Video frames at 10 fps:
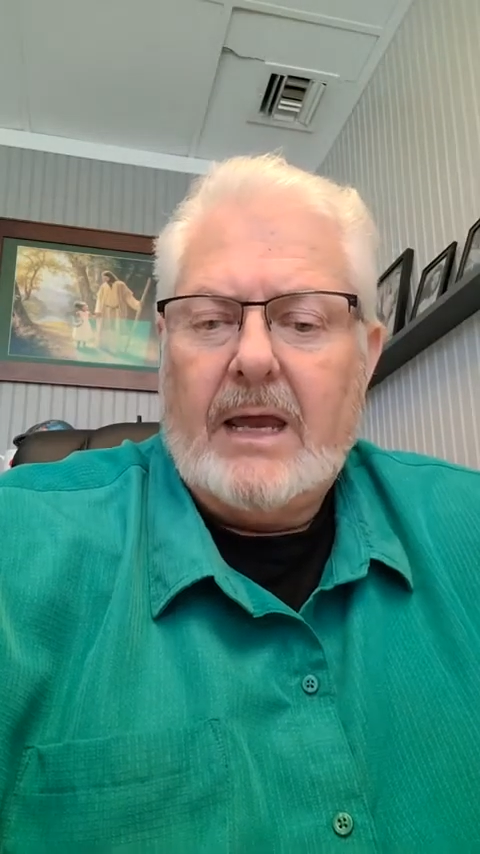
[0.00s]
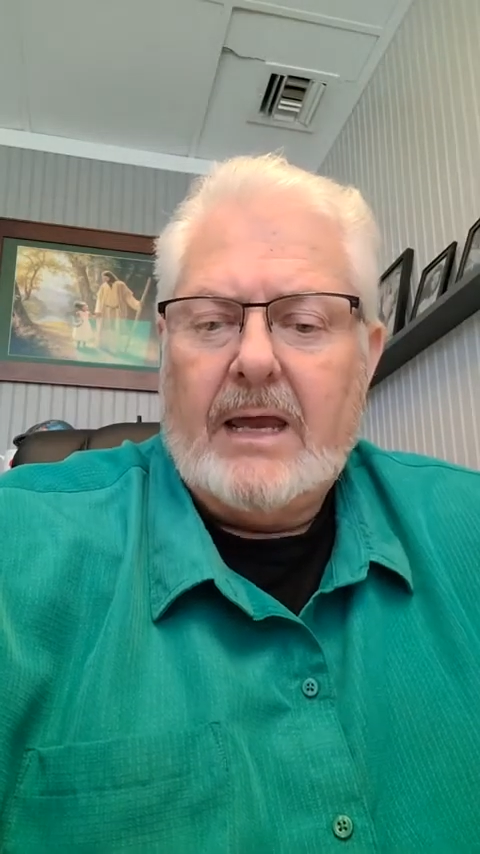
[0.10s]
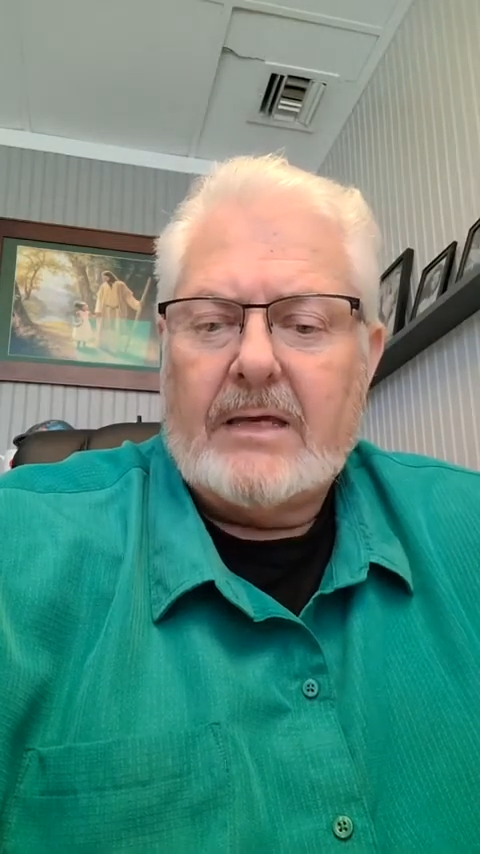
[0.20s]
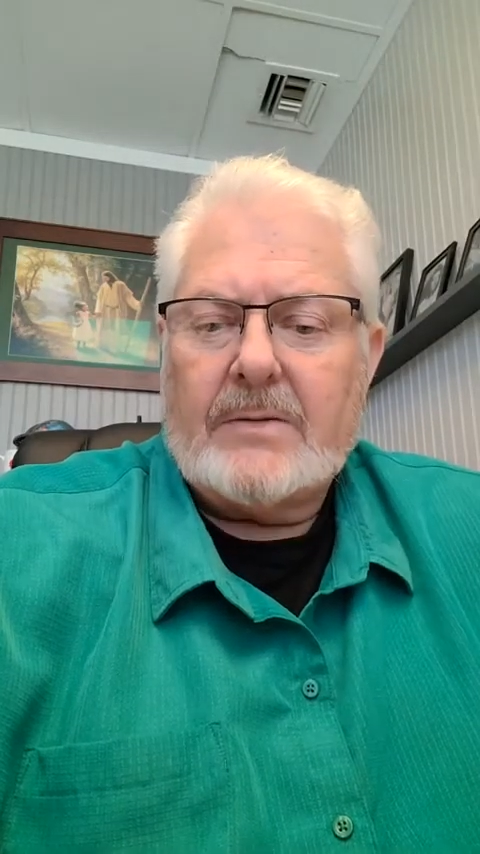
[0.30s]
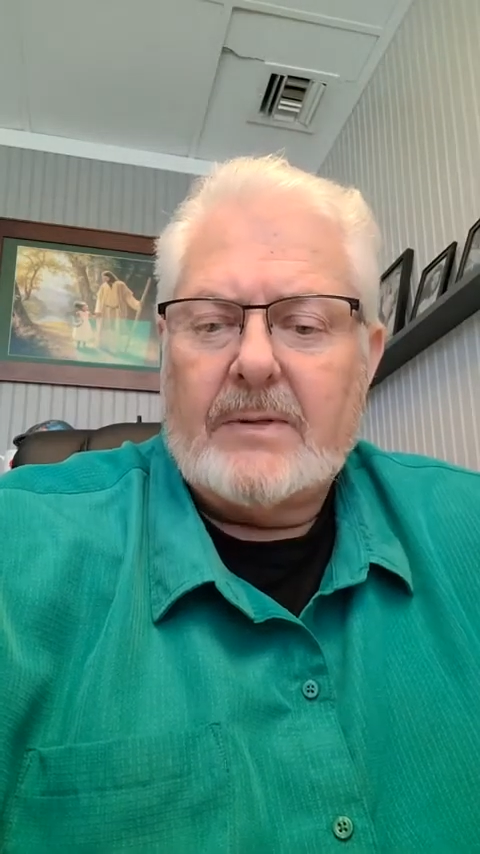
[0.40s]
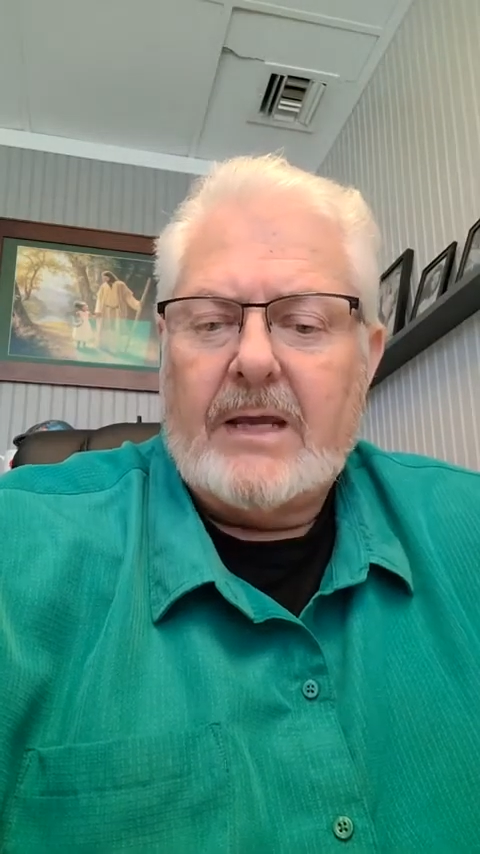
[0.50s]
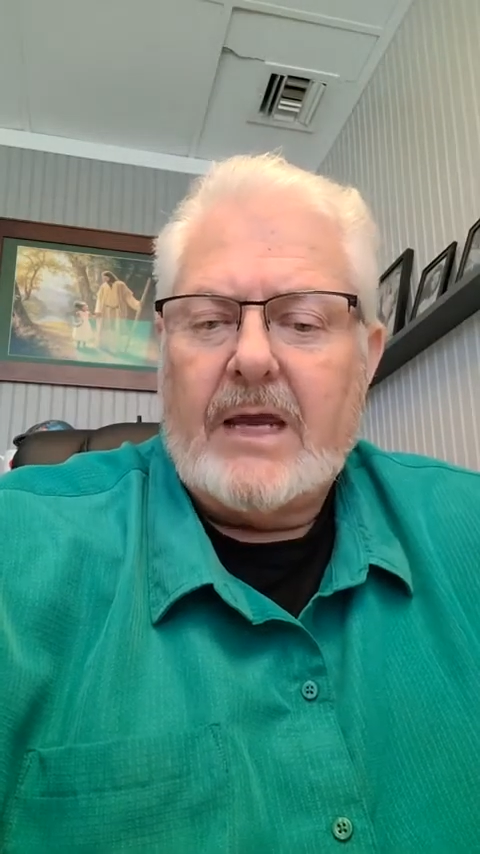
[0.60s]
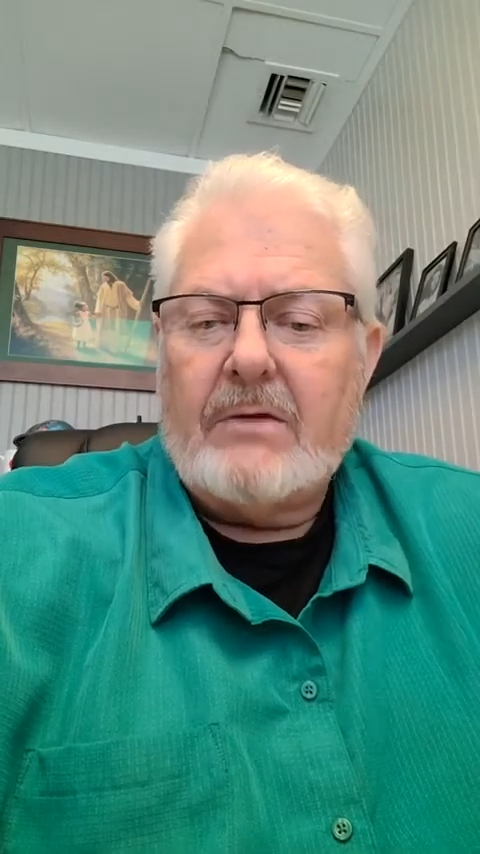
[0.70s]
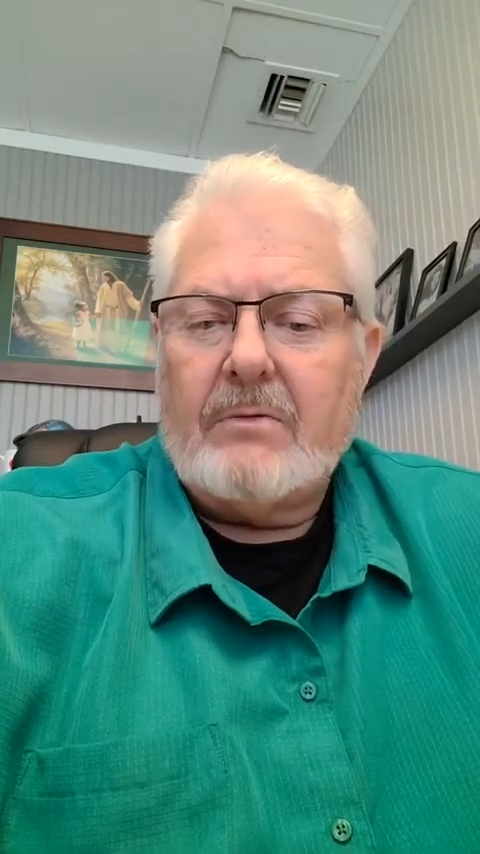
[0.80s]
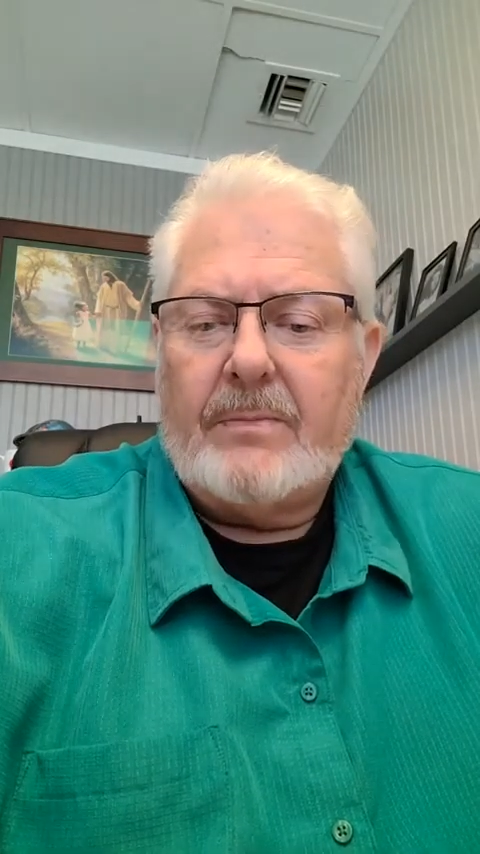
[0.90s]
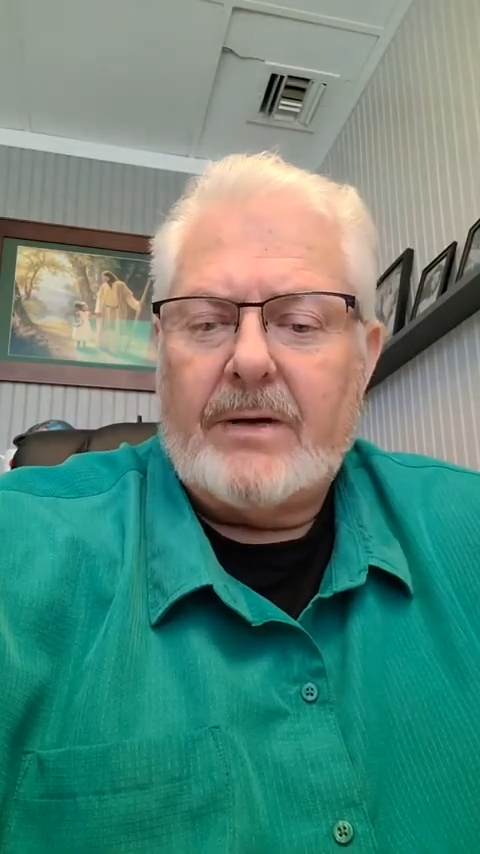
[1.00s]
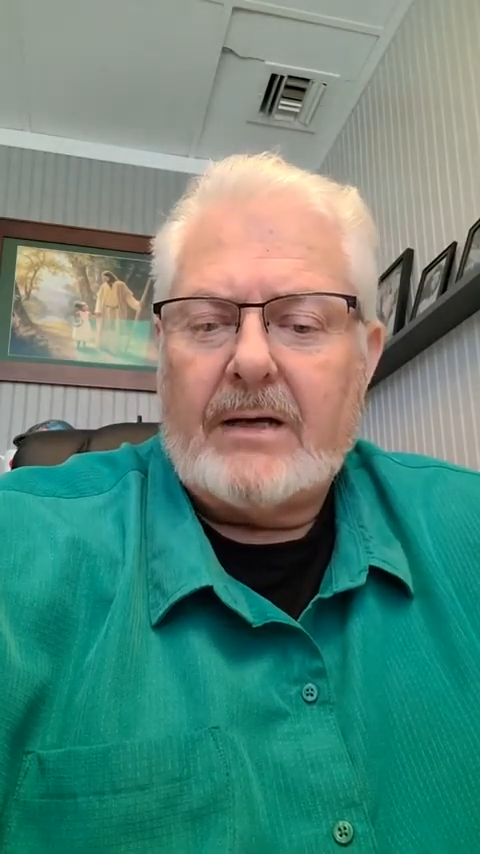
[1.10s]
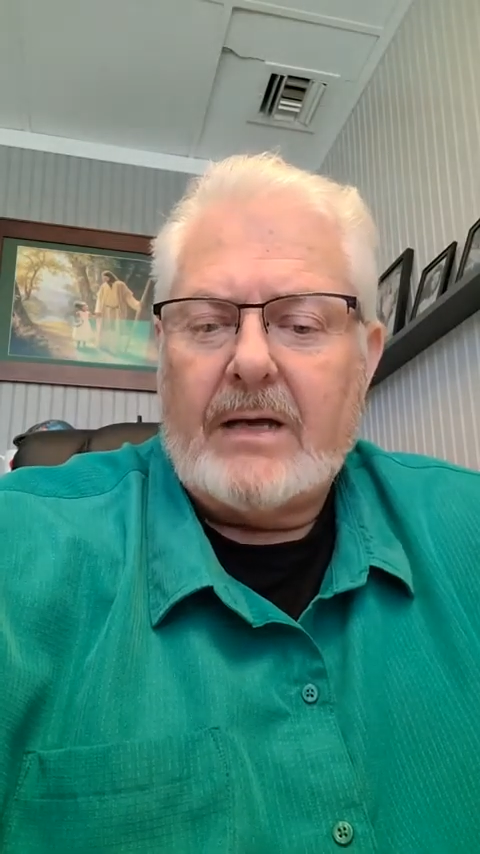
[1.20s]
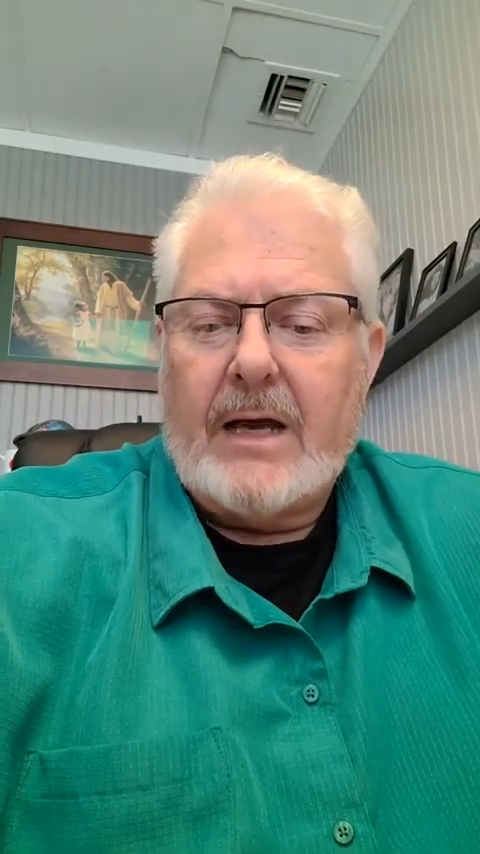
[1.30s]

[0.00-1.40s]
has been, hey, Rebecca,